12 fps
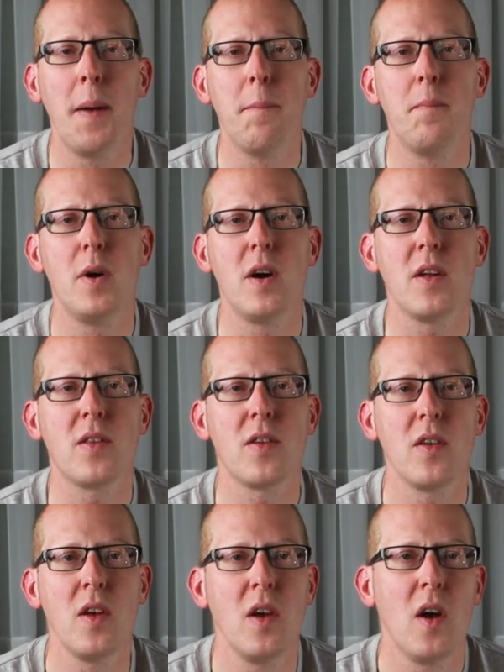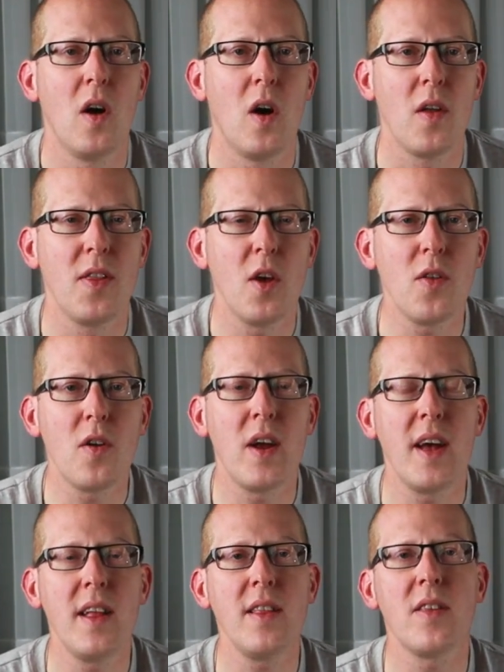But on the other
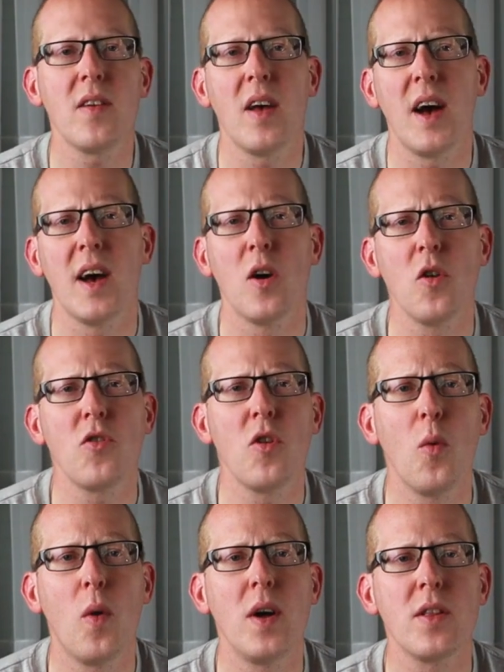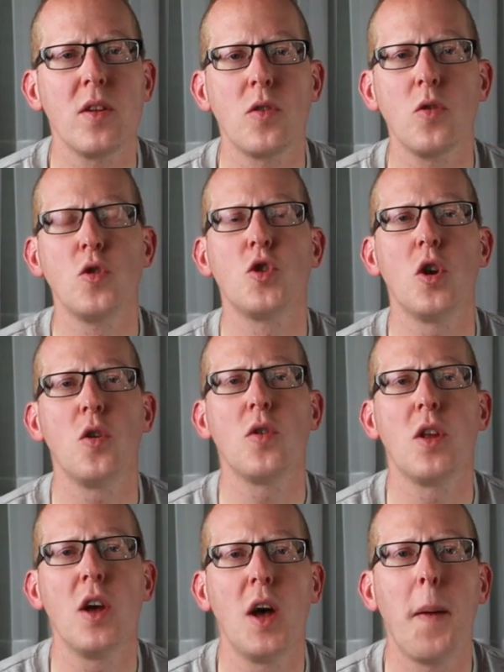hand, I also wanted to show
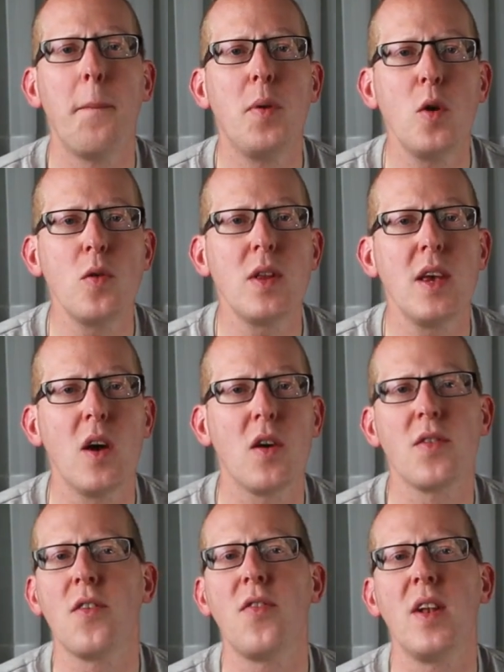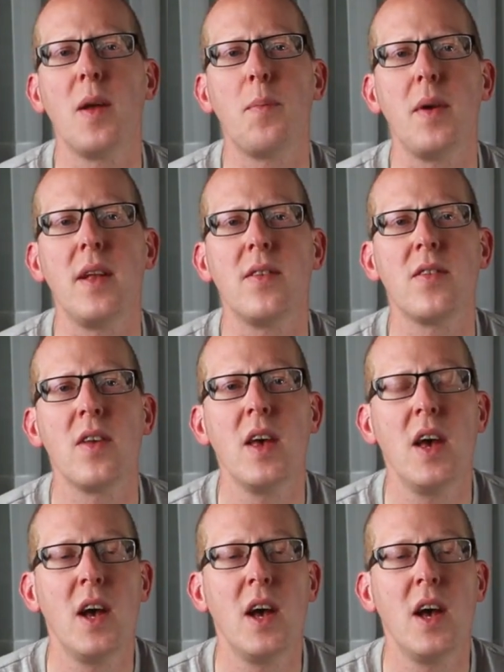the beauty of the Philippines